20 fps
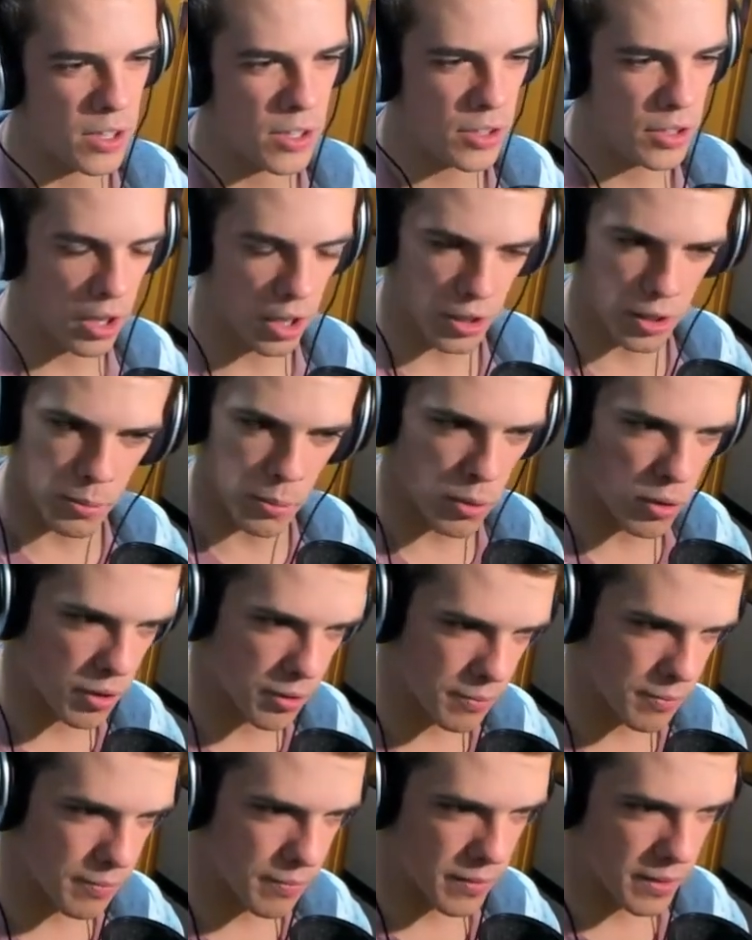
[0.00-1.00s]
Not anymore.
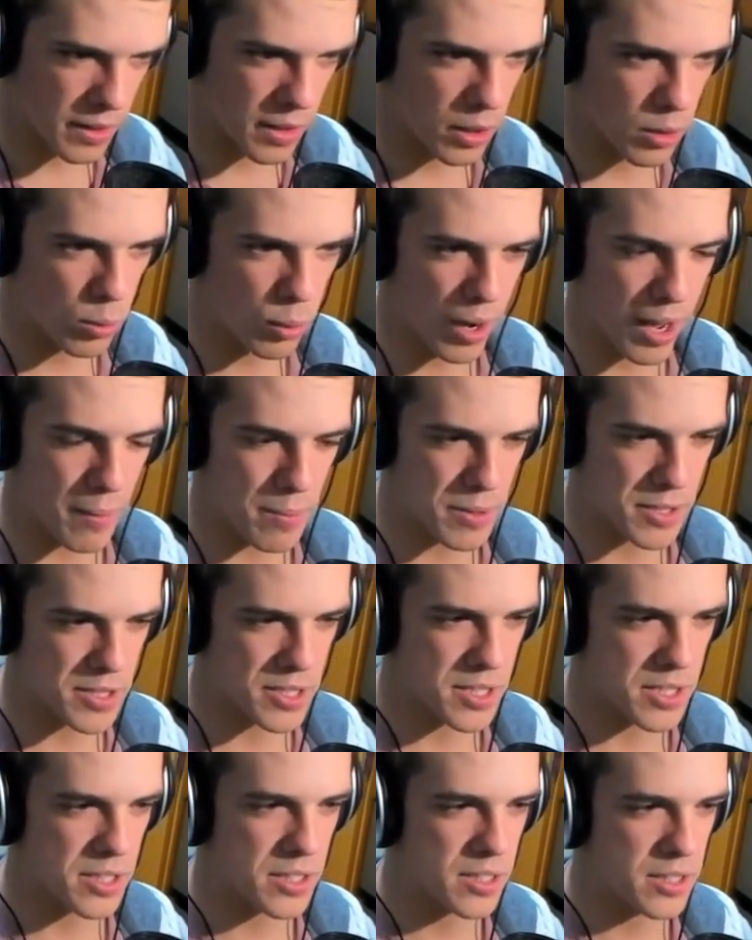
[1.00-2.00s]
What
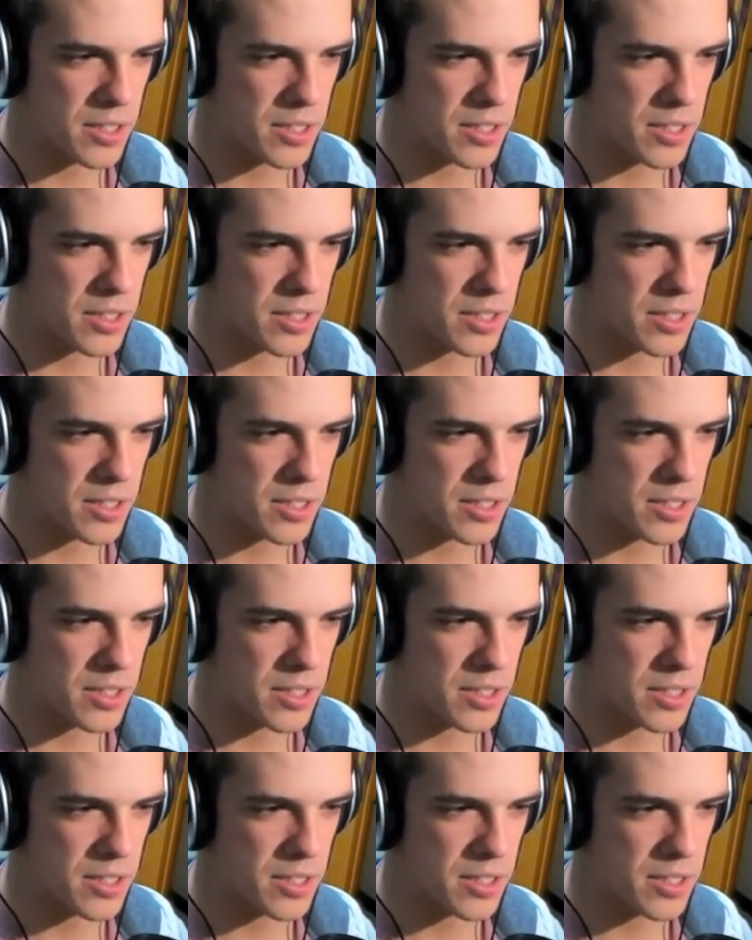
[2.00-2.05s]
happens?